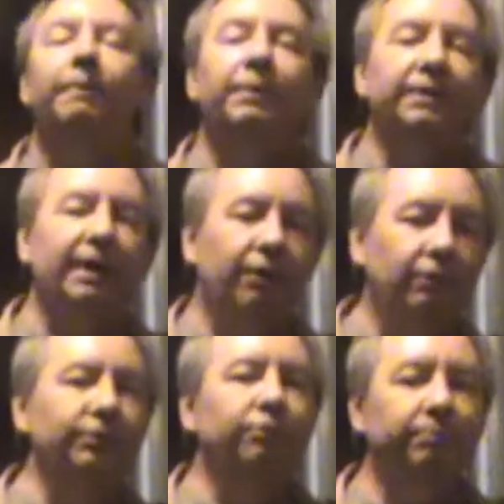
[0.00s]
but that
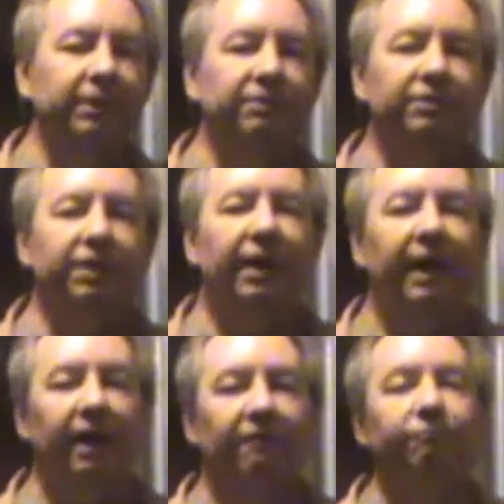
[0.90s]
also means that I
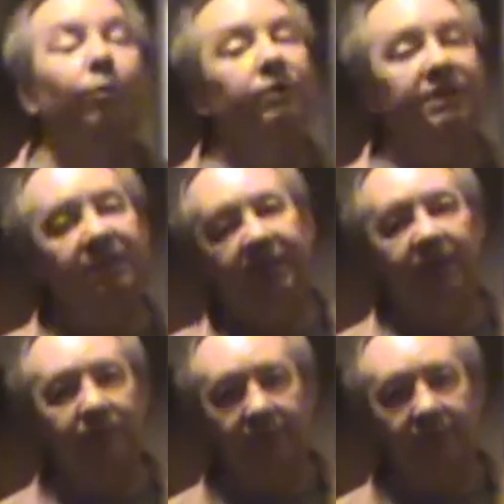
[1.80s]
have more detailed